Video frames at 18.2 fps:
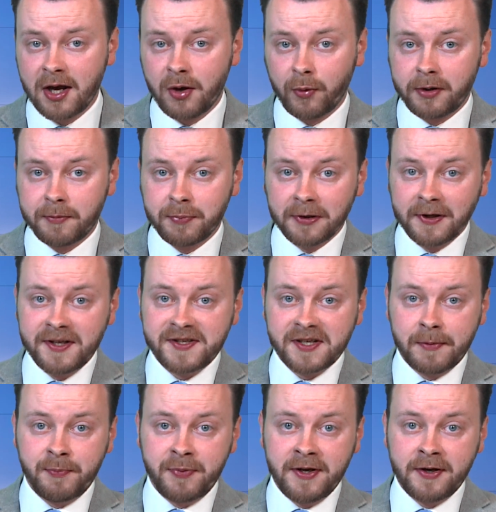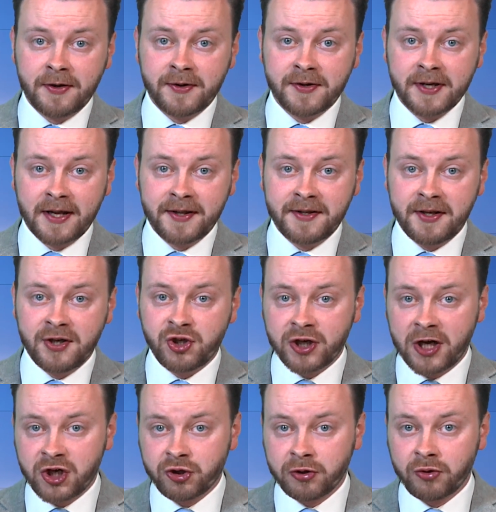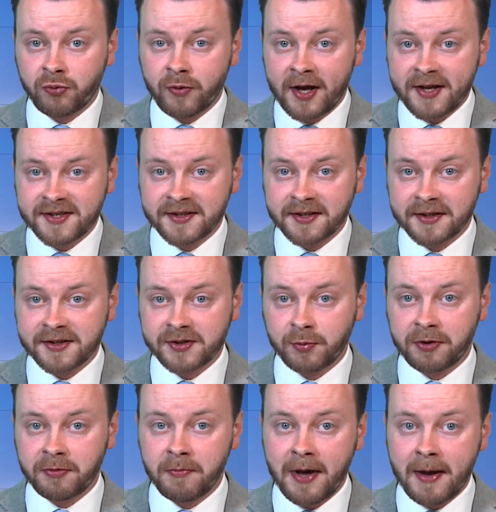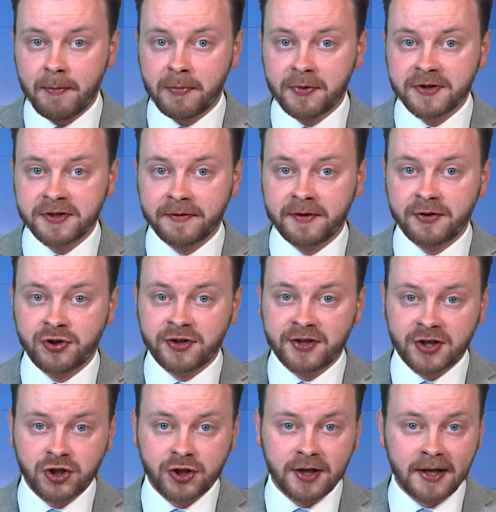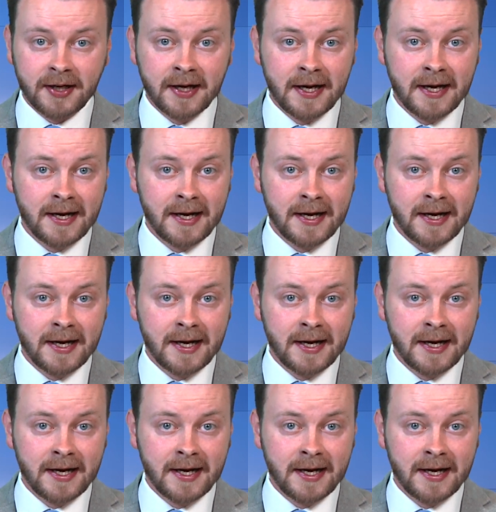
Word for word: When police appeared at the Jesuit residence with members of the judiciary,